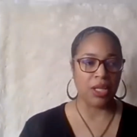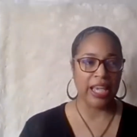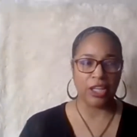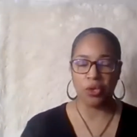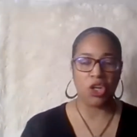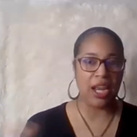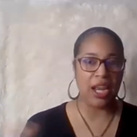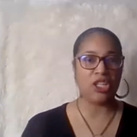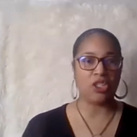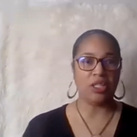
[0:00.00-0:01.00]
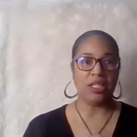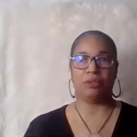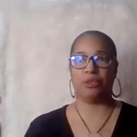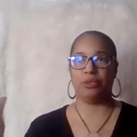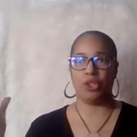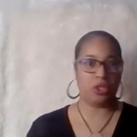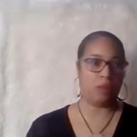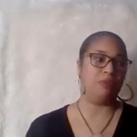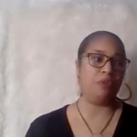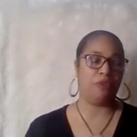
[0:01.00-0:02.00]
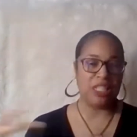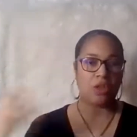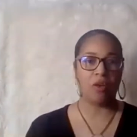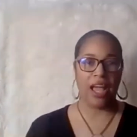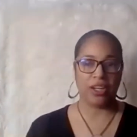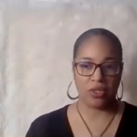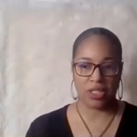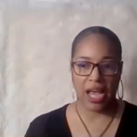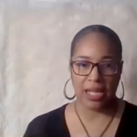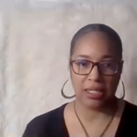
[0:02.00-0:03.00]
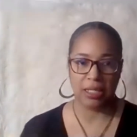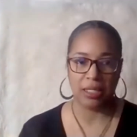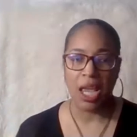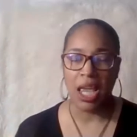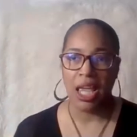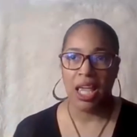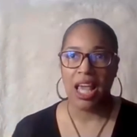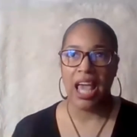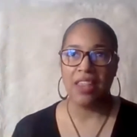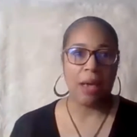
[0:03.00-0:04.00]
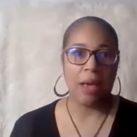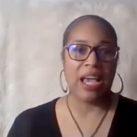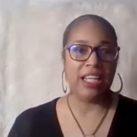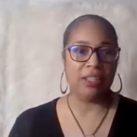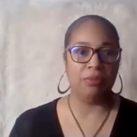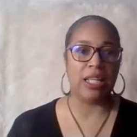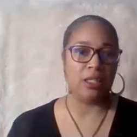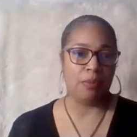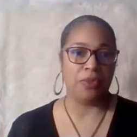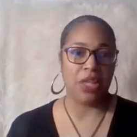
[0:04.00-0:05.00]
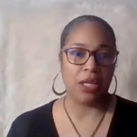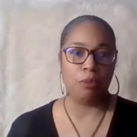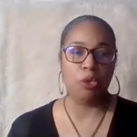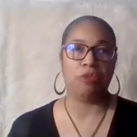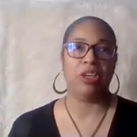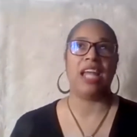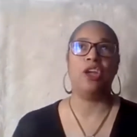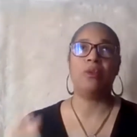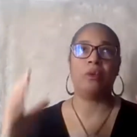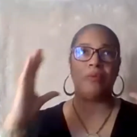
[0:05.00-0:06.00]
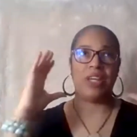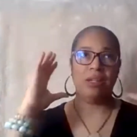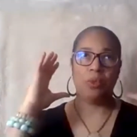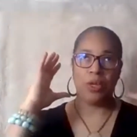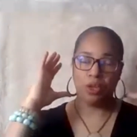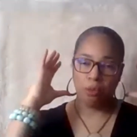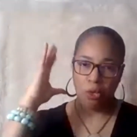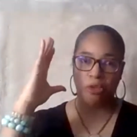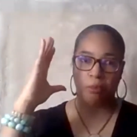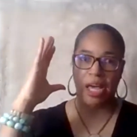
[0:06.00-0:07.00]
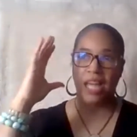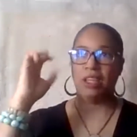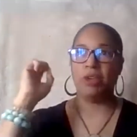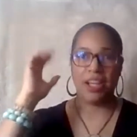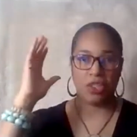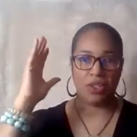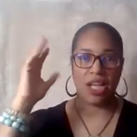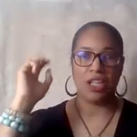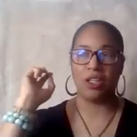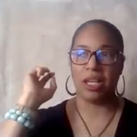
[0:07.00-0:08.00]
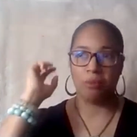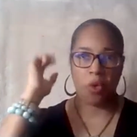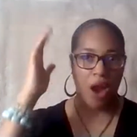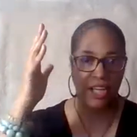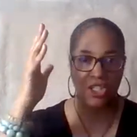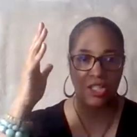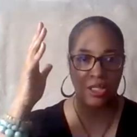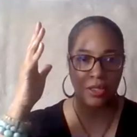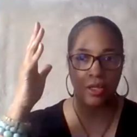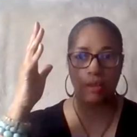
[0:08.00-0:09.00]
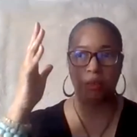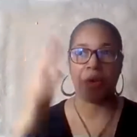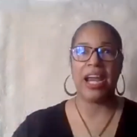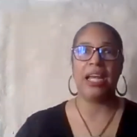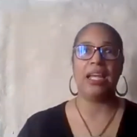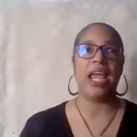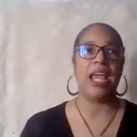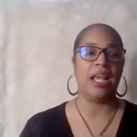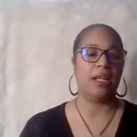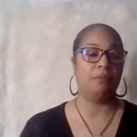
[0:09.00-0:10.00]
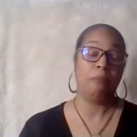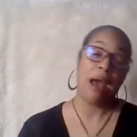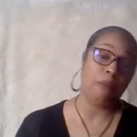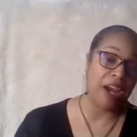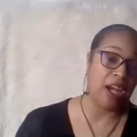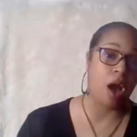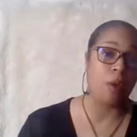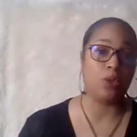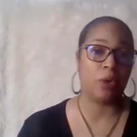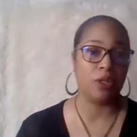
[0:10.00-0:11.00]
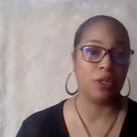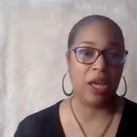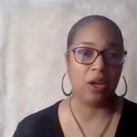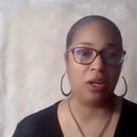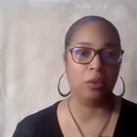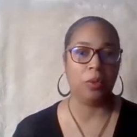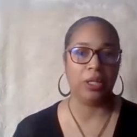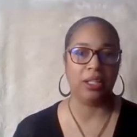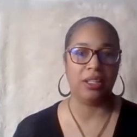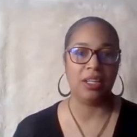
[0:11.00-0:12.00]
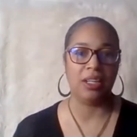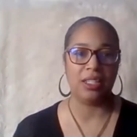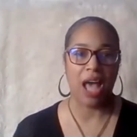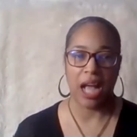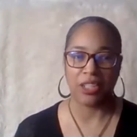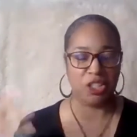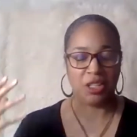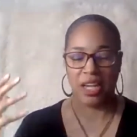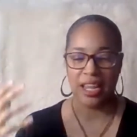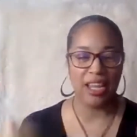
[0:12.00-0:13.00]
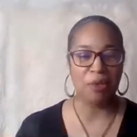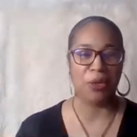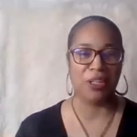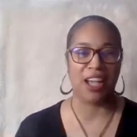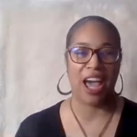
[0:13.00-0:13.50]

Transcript: you could actually do some physical exercises, and that might get some things moving. I know that when you move your body, you exercise, you get more oxygen into the brain, and my brain always works better when it's oxygenated, when it got